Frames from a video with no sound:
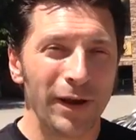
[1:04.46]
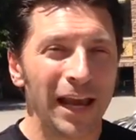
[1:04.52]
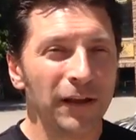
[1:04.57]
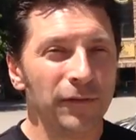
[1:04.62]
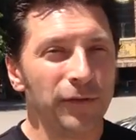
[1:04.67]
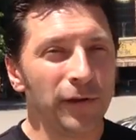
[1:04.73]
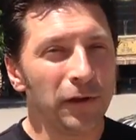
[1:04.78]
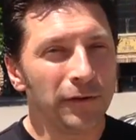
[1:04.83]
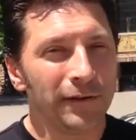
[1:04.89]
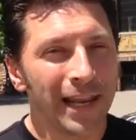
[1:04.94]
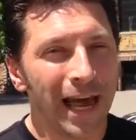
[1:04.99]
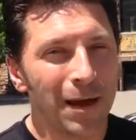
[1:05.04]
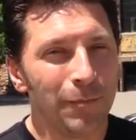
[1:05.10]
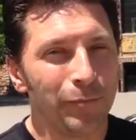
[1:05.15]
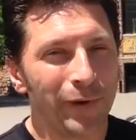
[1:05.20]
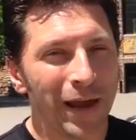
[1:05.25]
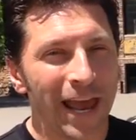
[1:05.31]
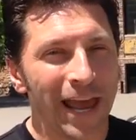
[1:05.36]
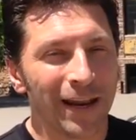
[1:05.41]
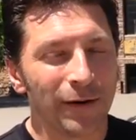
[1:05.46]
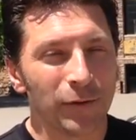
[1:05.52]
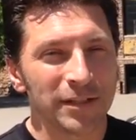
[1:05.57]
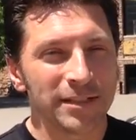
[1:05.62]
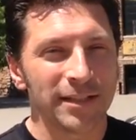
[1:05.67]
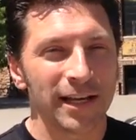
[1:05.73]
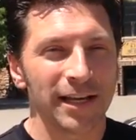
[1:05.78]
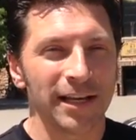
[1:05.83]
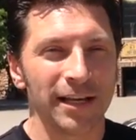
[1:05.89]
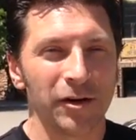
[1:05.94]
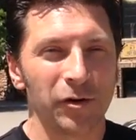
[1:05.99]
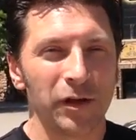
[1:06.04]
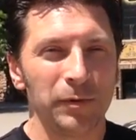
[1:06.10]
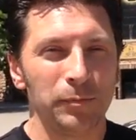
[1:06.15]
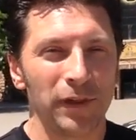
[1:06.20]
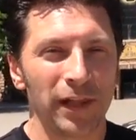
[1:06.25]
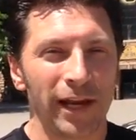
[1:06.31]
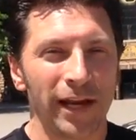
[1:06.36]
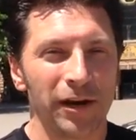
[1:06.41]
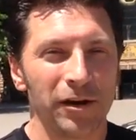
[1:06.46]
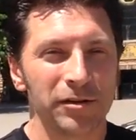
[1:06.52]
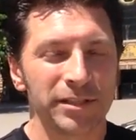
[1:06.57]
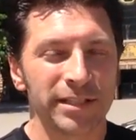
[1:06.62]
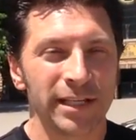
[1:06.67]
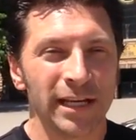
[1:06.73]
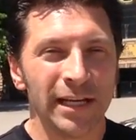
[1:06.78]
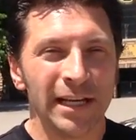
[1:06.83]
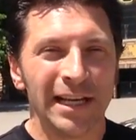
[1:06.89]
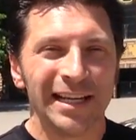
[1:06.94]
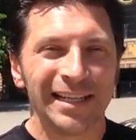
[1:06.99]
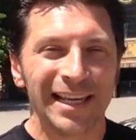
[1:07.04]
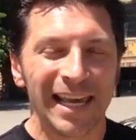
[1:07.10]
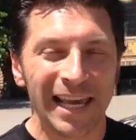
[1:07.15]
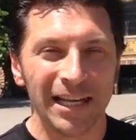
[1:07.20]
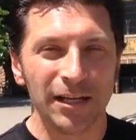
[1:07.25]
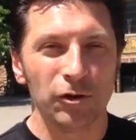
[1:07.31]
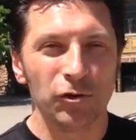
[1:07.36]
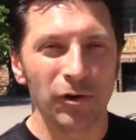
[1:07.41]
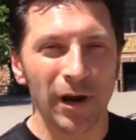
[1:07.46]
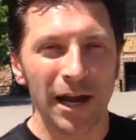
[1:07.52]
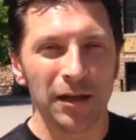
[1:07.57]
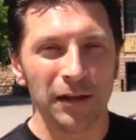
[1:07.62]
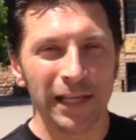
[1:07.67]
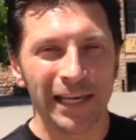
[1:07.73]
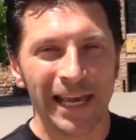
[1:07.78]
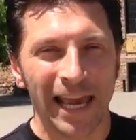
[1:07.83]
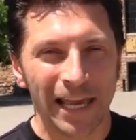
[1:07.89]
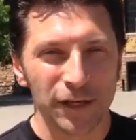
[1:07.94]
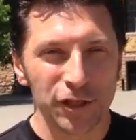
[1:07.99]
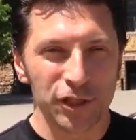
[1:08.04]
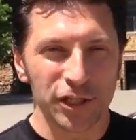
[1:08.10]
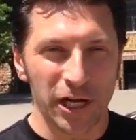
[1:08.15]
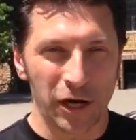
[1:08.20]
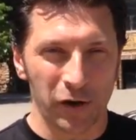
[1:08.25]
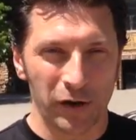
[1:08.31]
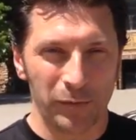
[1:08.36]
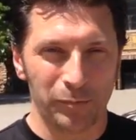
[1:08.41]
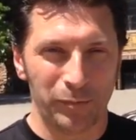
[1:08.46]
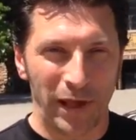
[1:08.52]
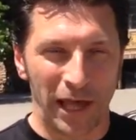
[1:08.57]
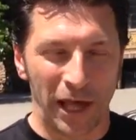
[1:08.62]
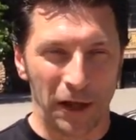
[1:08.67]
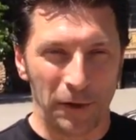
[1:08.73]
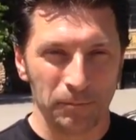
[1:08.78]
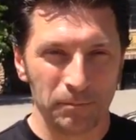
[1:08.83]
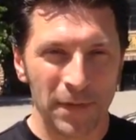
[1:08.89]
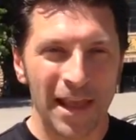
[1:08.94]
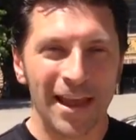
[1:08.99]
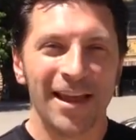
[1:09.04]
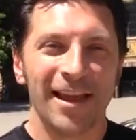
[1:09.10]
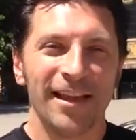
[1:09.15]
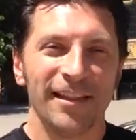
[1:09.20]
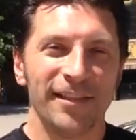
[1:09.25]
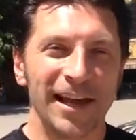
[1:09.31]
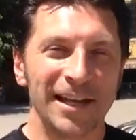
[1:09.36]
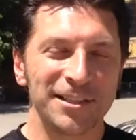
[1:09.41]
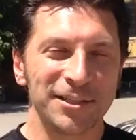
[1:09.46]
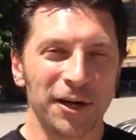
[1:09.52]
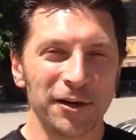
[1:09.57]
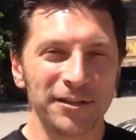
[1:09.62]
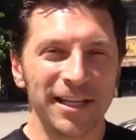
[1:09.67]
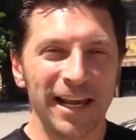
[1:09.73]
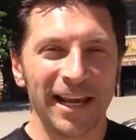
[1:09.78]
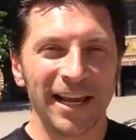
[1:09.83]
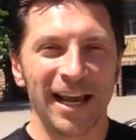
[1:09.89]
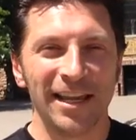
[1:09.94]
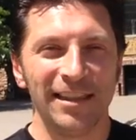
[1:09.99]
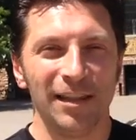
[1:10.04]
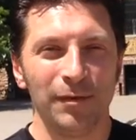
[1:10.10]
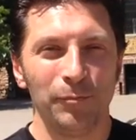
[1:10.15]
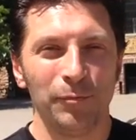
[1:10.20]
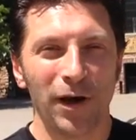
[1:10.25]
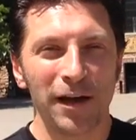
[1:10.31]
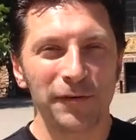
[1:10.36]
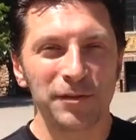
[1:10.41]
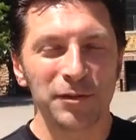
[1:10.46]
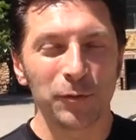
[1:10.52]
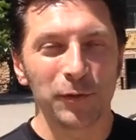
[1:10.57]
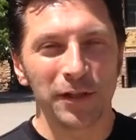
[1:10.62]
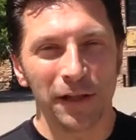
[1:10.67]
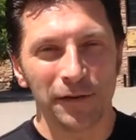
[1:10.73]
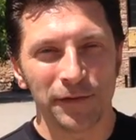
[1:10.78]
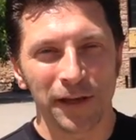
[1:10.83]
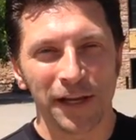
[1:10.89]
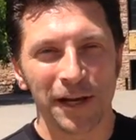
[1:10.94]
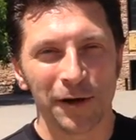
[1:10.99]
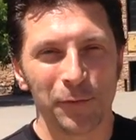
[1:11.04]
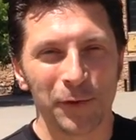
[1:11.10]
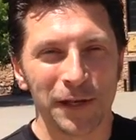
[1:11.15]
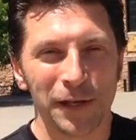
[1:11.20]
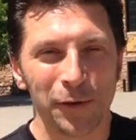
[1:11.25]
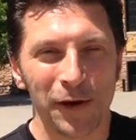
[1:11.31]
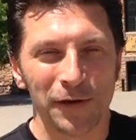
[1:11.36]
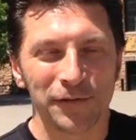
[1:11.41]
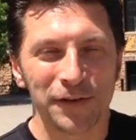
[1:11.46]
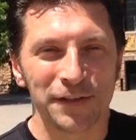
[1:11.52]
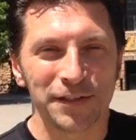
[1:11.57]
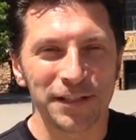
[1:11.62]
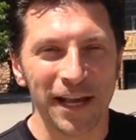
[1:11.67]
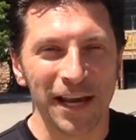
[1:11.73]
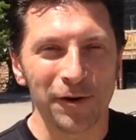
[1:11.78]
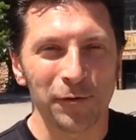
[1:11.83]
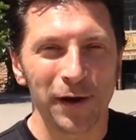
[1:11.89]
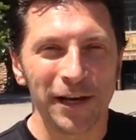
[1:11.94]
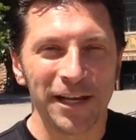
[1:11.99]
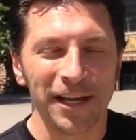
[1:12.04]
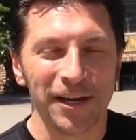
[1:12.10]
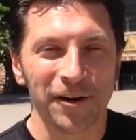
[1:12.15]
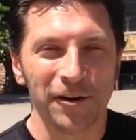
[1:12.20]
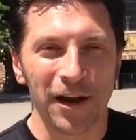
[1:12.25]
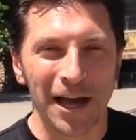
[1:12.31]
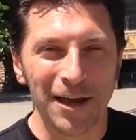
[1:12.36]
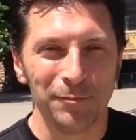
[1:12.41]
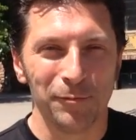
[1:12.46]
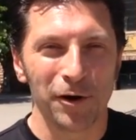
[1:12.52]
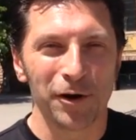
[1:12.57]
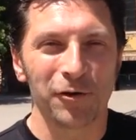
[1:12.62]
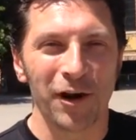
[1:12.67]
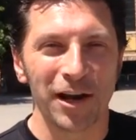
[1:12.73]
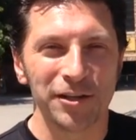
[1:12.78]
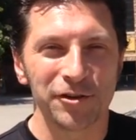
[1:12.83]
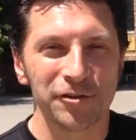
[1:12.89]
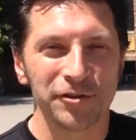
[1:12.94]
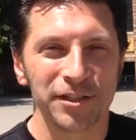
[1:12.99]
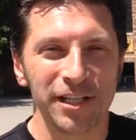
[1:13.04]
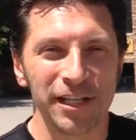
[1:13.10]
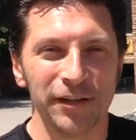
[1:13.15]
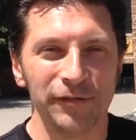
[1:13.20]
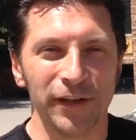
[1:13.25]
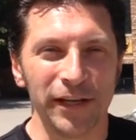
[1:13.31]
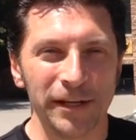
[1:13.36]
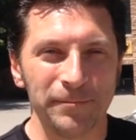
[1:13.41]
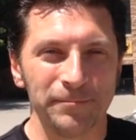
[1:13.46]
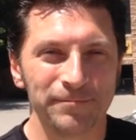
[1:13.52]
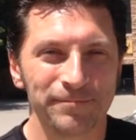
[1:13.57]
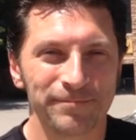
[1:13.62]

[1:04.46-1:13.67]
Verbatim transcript: backfield, not bad, with secondary players Ken Crowley and Jared Bell. That's our take on the Buffs. We'd love to hear what you have to say right here on Mark Rogers T V.